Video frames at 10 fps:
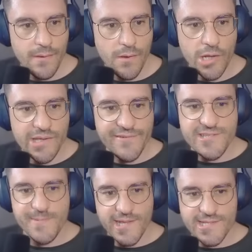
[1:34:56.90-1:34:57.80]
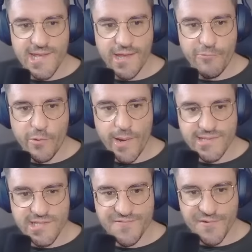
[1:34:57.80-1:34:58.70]
Oliver Smith is saying
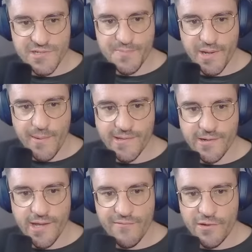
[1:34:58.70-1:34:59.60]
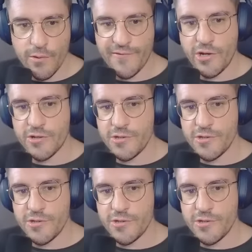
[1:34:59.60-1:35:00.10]
request is first parameter even if you're not